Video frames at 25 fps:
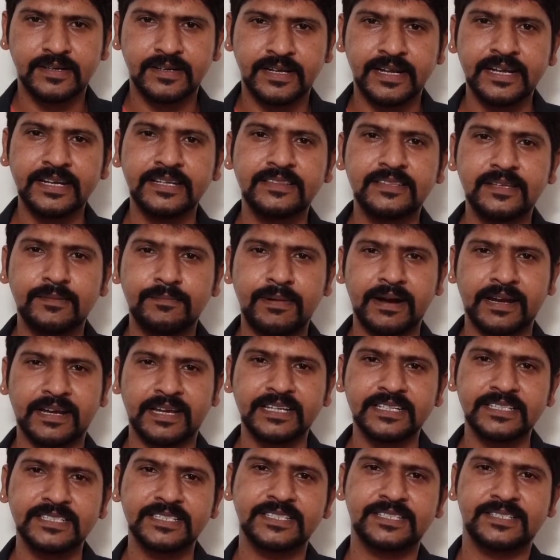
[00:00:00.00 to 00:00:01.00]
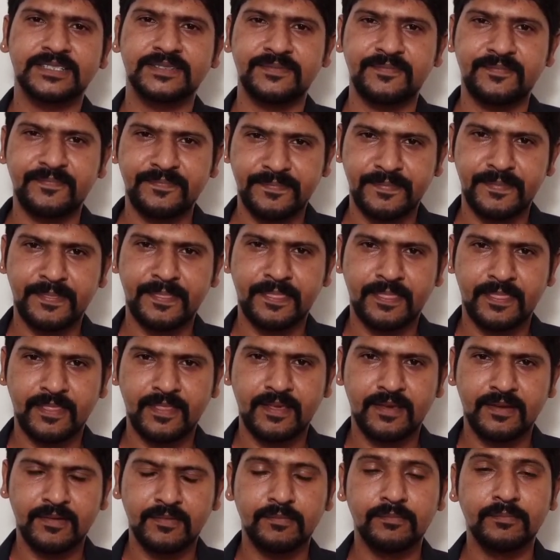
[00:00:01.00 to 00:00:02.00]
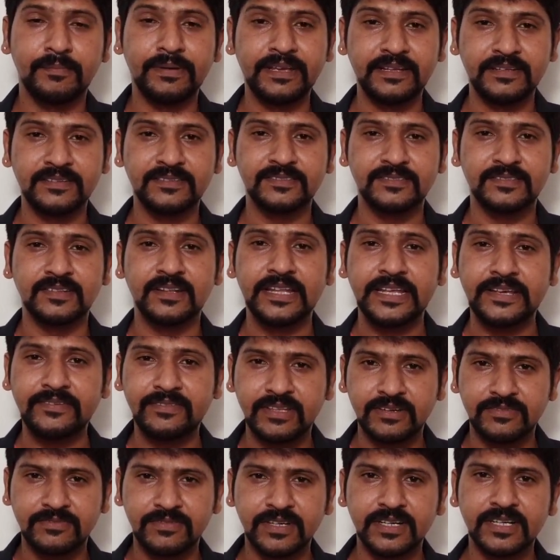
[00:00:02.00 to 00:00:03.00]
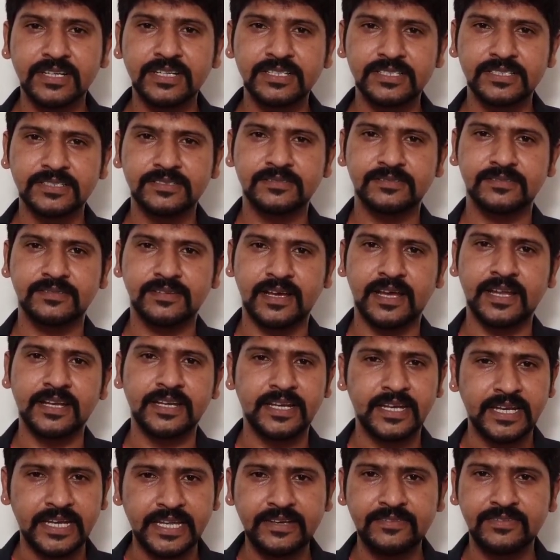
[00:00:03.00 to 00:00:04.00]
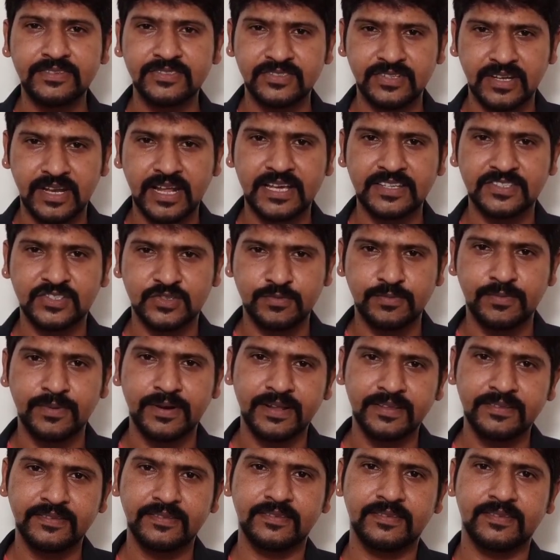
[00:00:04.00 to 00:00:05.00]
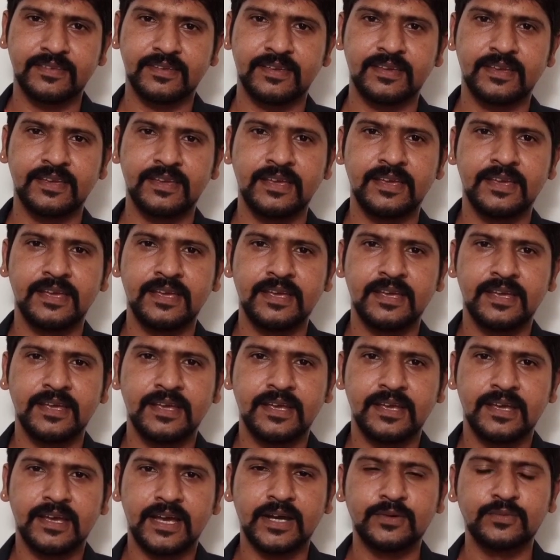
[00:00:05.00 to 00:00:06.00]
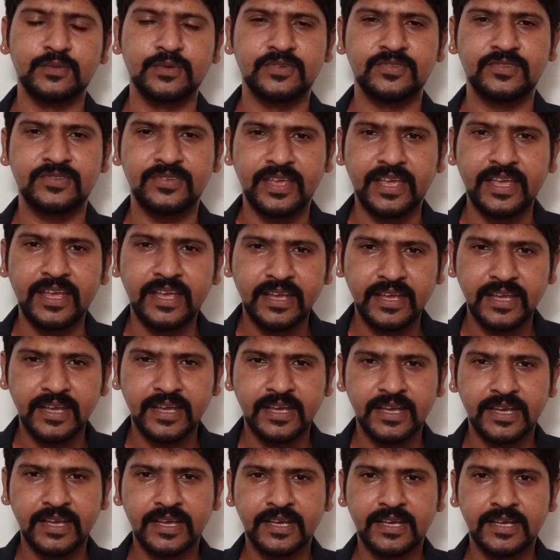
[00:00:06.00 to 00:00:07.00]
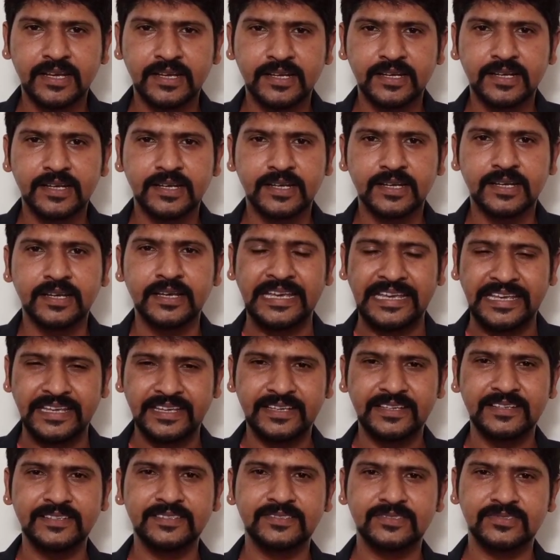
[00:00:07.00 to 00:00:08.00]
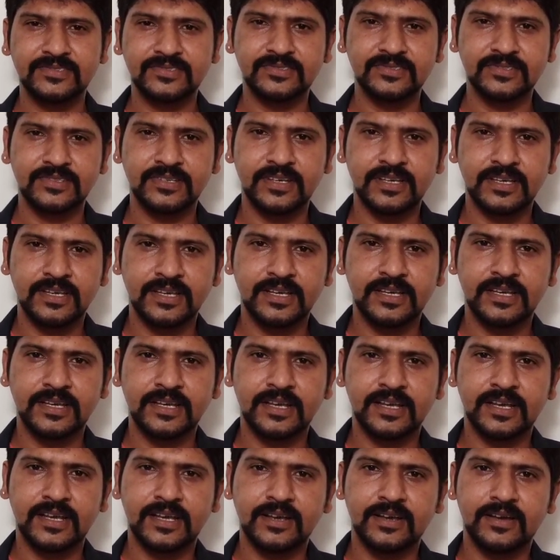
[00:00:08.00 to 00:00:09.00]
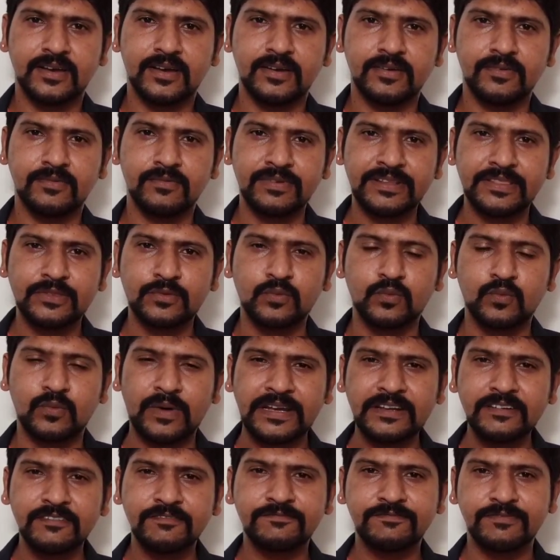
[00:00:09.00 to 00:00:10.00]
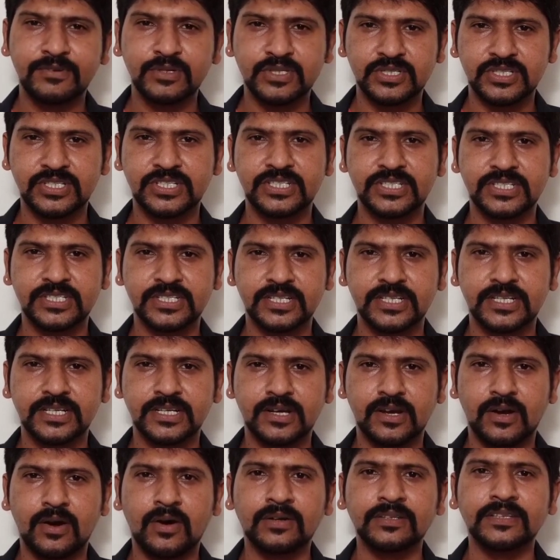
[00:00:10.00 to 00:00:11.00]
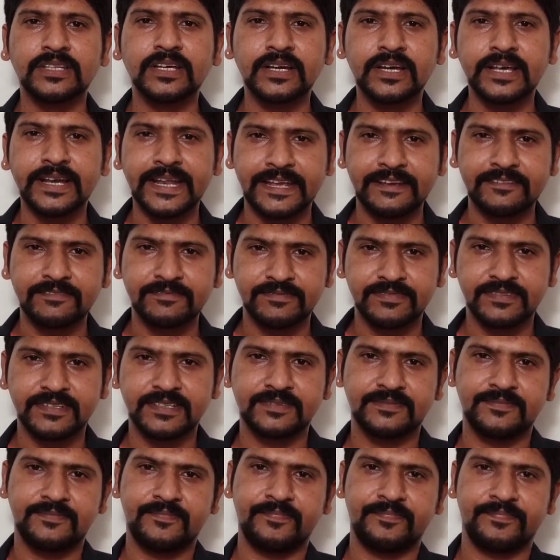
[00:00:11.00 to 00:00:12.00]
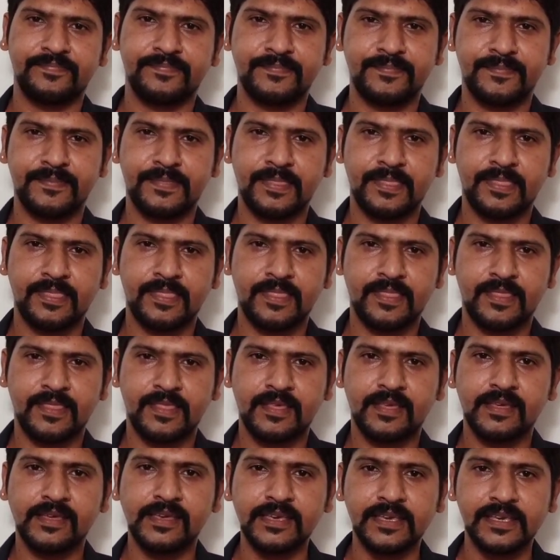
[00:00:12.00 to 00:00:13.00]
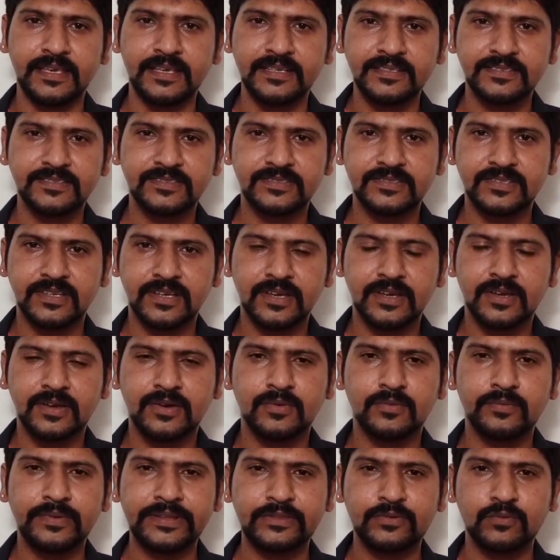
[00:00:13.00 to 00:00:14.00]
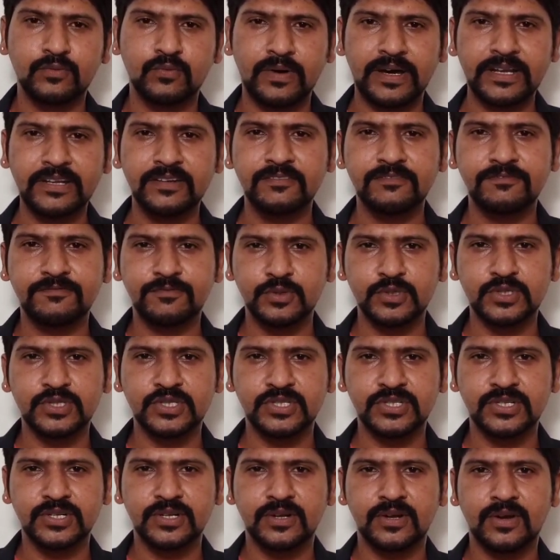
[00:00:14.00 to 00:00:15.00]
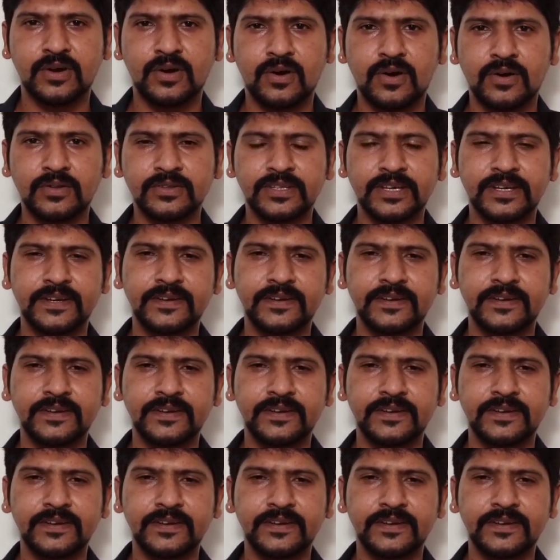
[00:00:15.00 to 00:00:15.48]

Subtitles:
hit the bucket, means leave the world and leave his last breath. I would say he is with one foot on the grave. He is with one foot on